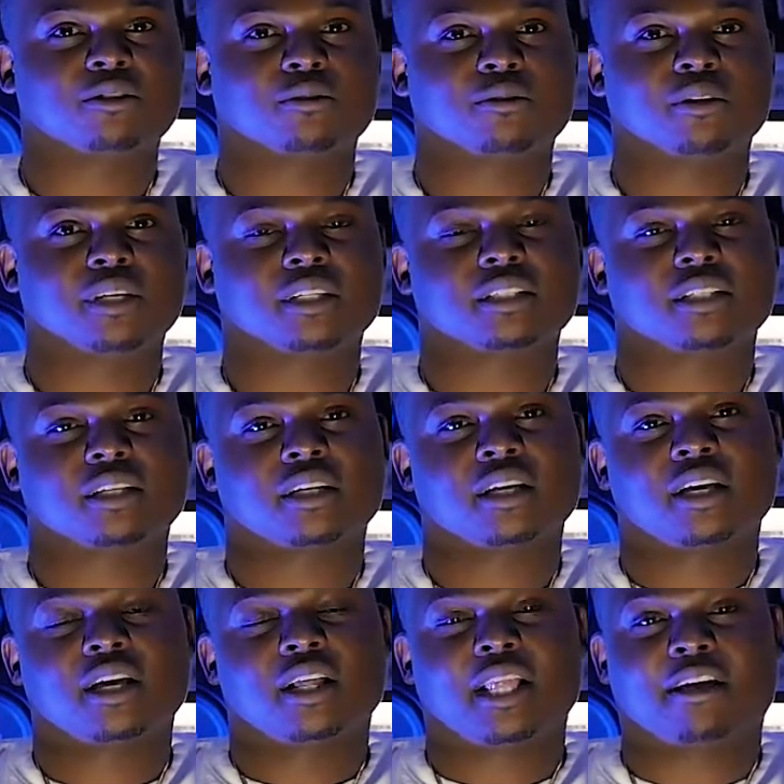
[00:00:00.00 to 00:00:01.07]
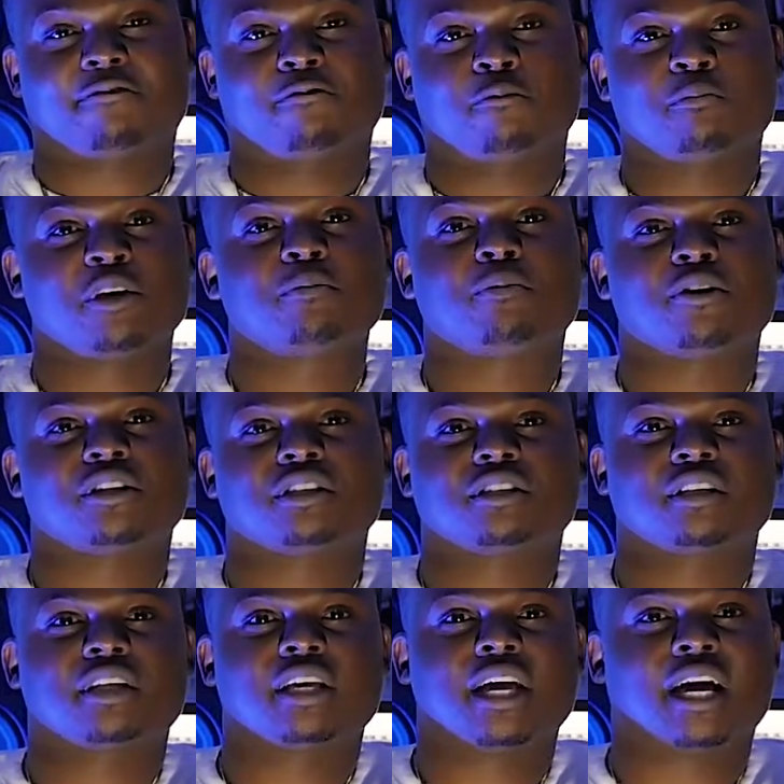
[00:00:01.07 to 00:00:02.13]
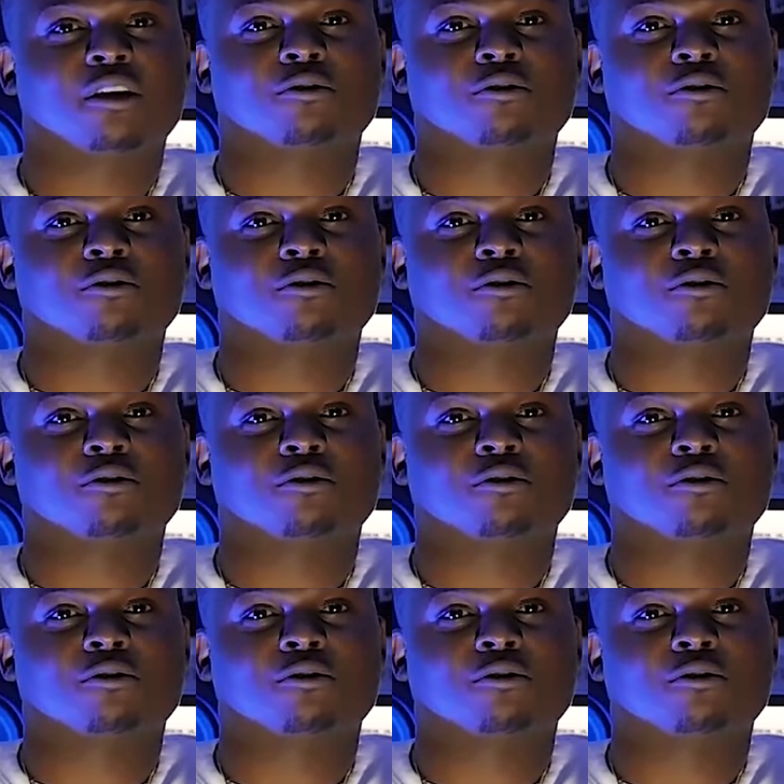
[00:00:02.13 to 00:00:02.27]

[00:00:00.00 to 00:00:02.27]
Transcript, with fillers: So it's like, for me personally,